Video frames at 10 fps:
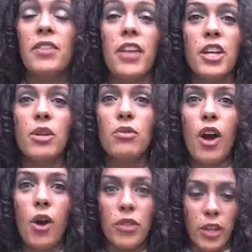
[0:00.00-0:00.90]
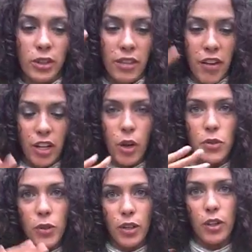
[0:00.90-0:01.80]
then you know that you're living
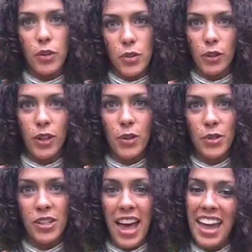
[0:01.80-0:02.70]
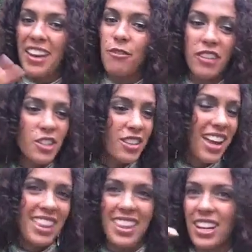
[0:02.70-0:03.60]
closer and closer and closer to that. And
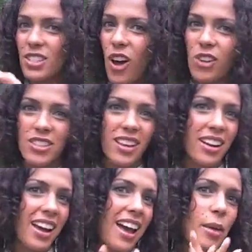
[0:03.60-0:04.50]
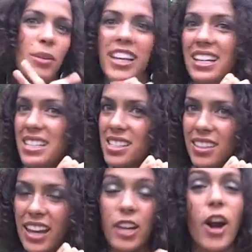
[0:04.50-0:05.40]
eventually I think it's all just kind of blend
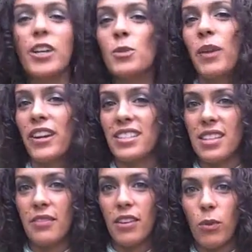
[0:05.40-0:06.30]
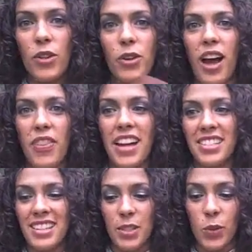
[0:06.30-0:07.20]
in our experience of it. Whether or not that
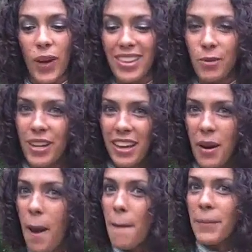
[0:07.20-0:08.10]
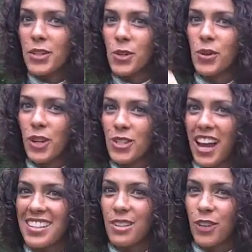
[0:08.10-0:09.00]
does in a way that we can measure with our
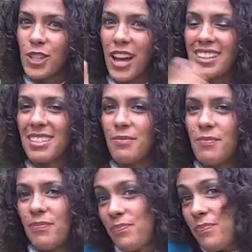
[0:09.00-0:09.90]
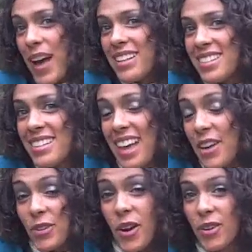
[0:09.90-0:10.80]
scientific checks and balances,
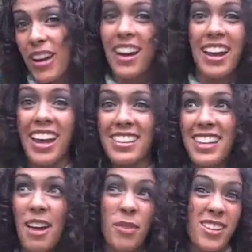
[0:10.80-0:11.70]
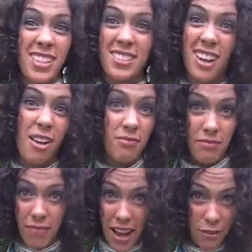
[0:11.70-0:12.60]
I don't know. And I can't say because that's not
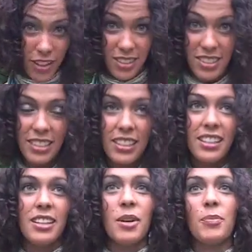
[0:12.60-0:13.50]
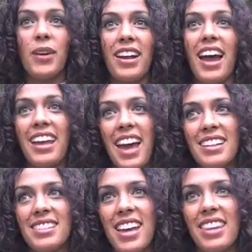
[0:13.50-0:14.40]
my field. But I
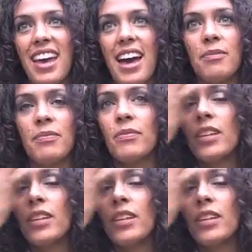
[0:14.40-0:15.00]
can say that